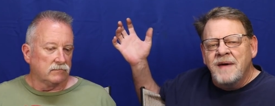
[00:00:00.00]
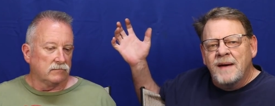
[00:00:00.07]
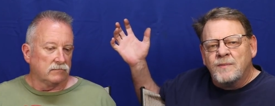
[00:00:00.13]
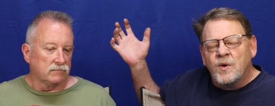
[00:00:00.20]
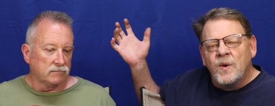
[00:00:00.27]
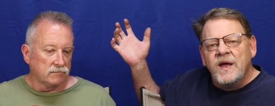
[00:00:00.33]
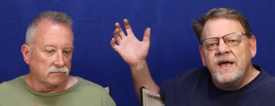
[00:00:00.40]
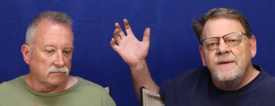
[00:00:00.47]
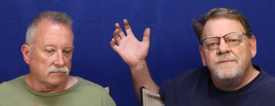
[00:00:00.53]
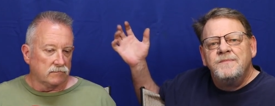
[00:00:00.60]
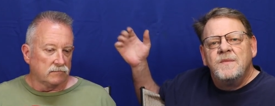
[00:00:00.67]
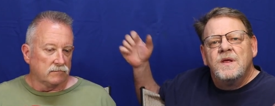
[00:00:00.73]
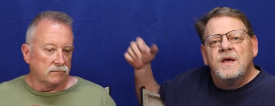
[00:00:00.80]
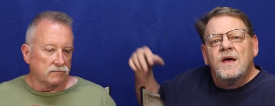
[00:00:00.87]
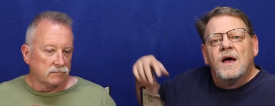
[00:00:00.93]
Speaker 1: memory.
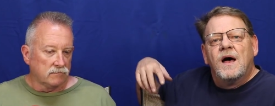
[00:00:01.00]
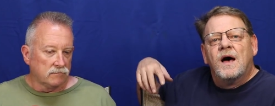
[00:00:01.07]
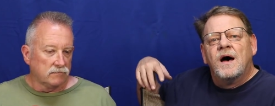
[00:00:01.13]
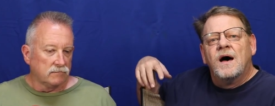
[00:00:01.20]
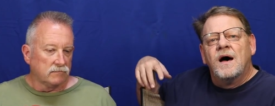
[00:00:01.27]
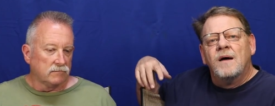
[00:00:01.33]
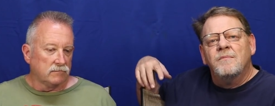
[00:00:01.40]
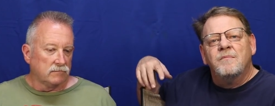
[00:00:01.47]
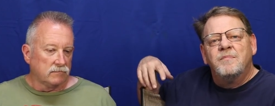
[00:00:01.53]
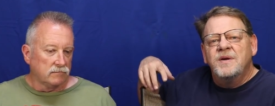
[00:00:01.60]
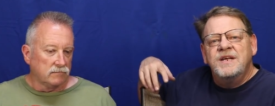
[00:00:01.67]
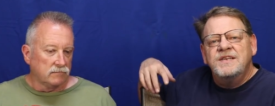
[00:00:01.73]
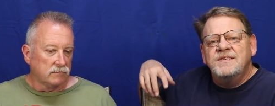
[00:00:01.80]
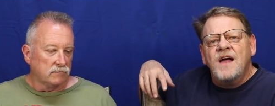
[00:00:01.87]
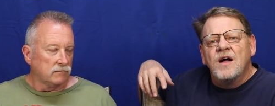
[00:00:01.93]
But
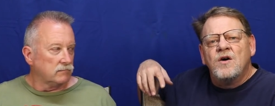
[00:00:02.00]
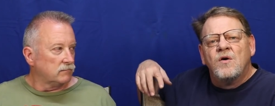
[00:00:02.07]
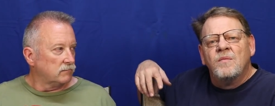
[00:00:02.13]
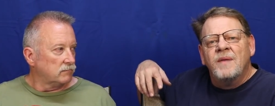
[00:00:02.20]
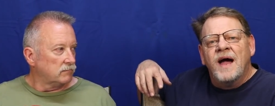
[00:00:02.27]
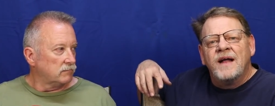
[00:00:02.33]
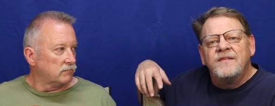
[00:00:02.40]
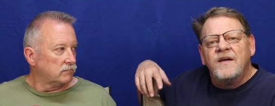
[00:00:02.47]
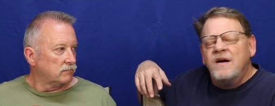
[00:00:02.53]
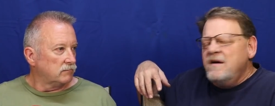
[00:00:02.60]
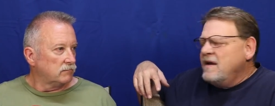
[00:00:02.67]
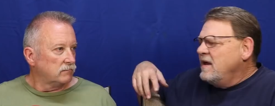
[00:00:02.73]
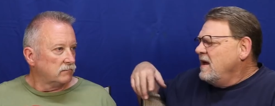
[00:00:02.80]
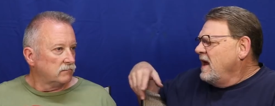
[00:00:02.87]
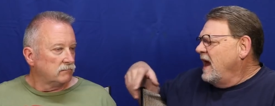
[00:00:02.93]
he's not going back there.
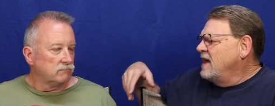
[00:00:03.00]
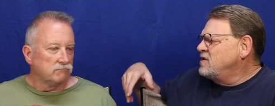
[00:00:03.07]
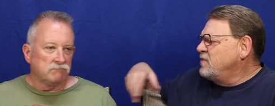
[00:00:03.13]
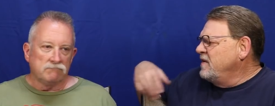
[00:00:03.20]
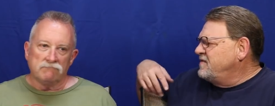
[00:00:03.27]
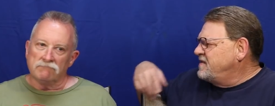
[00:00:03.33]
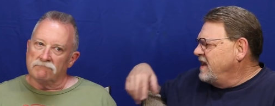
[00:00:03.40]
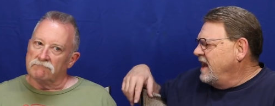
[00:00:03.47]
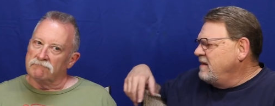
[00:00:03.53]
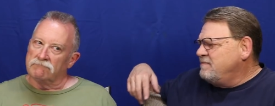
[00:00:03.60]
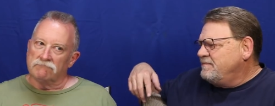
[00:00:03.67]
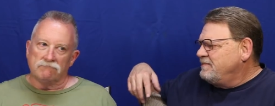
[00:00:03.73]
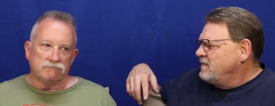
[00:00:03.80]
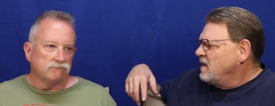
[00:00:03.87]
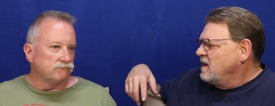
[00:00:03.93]
As we've
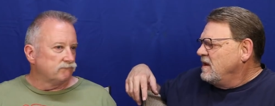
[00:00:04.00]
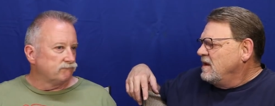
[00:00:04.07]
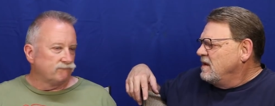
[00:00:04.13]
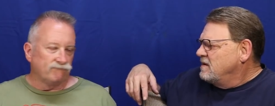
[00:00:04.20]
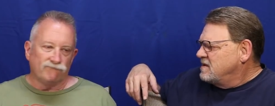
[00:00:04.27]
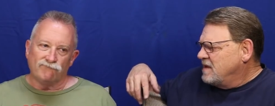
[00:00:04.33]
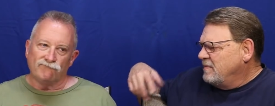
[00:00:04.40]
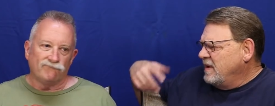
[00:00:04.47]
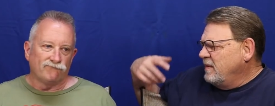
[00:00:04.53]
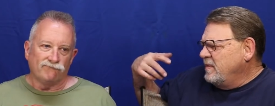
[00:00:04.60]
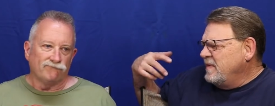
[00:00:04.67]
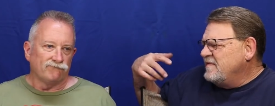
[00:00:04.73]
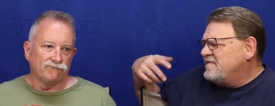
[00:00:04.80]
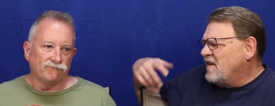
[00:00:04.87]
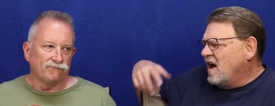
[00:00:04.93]
said, somebody would
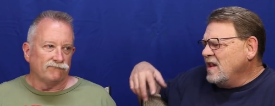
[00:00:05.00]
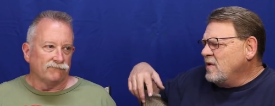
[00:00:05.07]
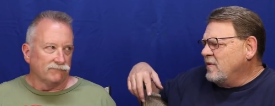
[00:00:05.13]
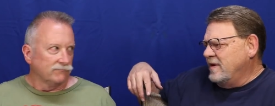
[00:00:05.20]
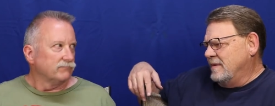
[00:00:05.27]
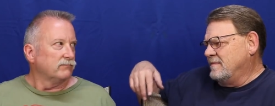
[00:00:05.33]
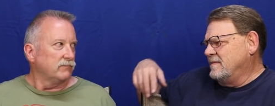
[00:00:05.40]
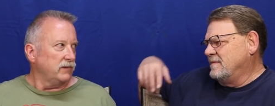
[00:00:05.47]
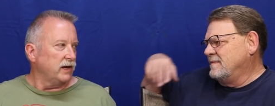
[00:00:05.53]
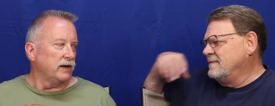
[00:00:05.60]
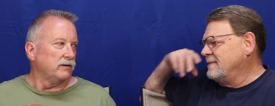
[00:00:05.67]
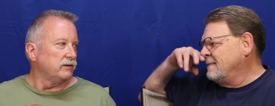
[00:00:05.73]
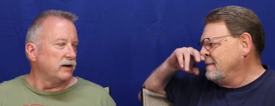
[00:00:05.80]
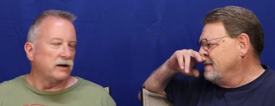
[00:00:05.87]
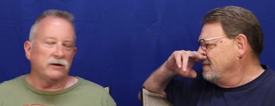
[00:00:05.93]
be following him.
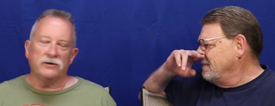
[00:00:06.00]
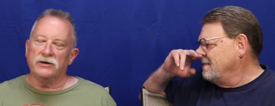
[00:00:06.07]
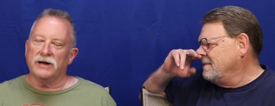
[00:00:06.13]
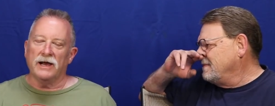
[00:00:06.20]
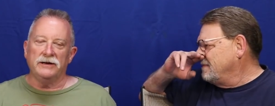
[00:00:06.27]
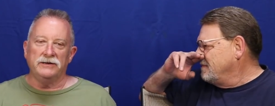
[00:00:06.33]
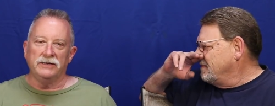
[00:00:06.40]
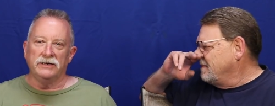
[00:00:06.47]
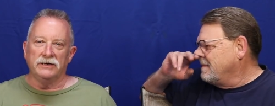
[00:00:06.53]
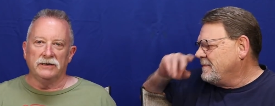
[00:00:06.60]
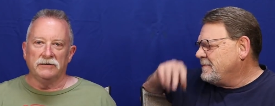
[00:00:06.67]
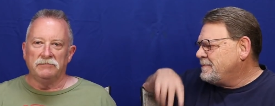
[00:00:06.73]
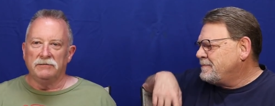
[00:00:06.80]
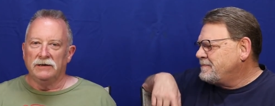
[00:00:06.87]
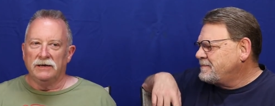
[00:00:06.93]
Speaker 2: Yeah, not a good
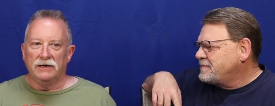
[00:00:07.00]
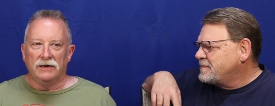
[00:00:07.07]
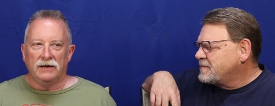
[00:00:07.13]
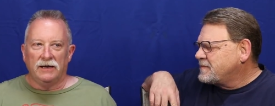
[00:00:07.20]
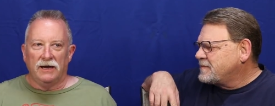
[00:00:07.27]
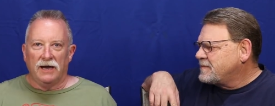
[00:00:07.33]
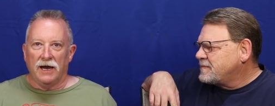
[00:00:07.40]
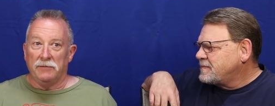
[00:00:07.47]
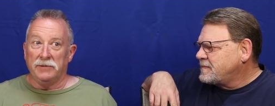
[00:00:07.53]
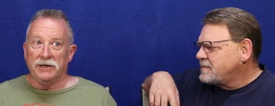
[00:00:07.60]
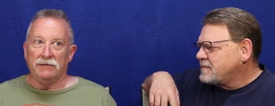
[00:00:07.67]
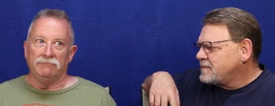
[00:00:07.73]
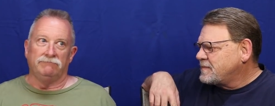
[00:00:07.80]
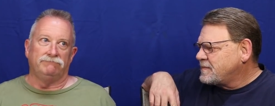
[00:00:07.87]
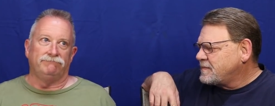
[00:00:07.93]
idea. I
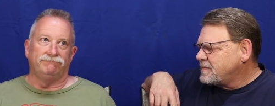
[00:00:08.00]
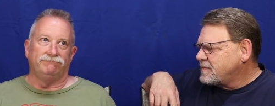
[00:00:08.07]
mean,